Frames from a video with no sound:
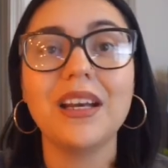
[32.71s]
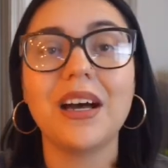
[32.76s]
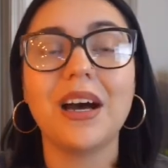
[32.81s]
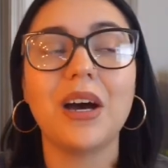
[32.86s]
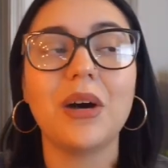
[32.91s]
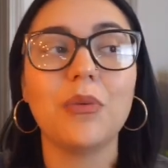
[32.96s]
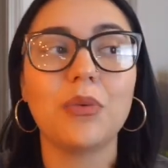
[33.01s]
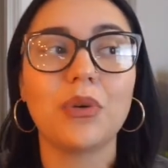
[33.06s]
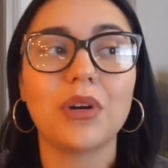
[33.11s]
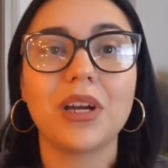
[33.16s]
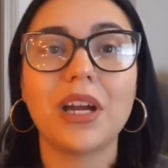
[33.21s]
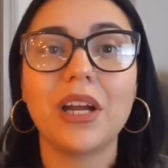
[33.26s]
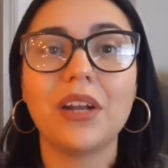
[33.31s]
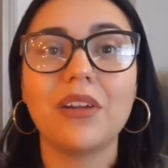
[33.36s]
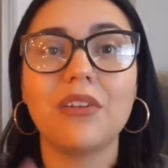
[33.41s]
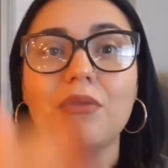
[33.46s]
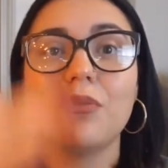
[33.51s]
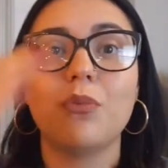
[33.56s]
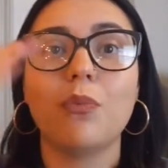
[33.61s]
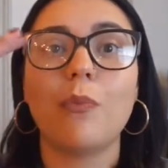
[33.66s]
We're kind
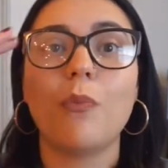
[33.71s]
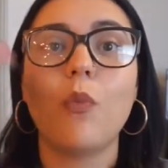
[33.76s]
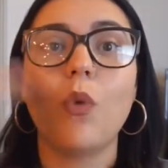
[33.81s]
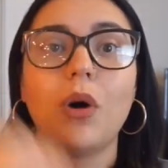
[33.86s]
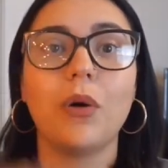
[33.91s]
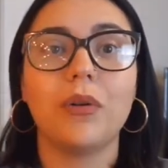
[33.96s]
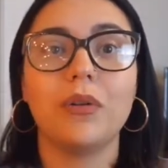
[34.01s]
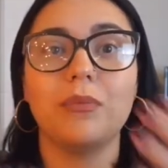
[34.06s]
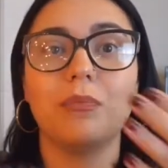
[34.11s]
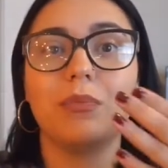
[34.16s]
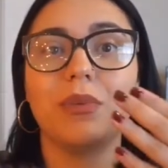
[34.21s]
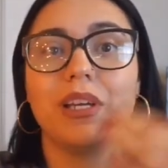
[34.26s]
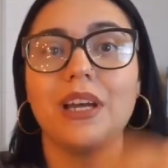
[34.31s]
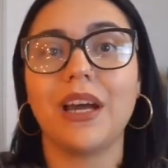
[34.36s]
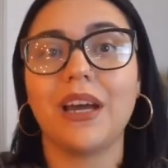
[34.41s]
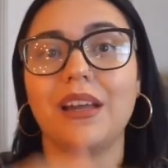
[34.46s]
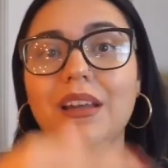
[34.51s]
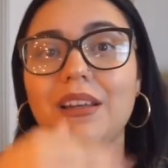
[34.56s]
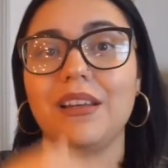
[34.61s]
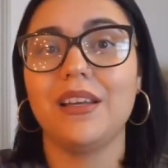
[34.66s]
of one
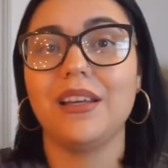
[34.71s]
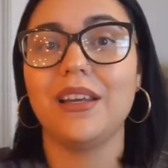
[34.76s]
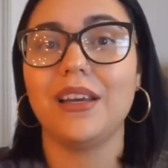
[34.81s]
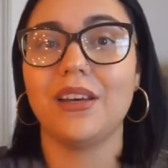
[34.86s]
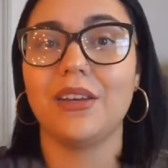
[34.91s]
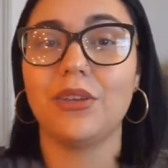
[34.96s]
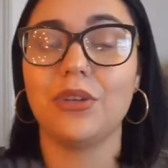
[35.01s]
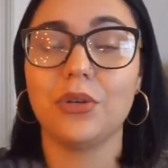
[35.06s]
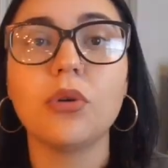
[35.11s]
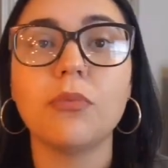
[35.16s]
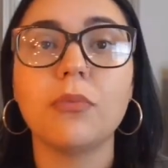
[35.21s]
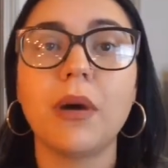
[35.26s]
behind the other.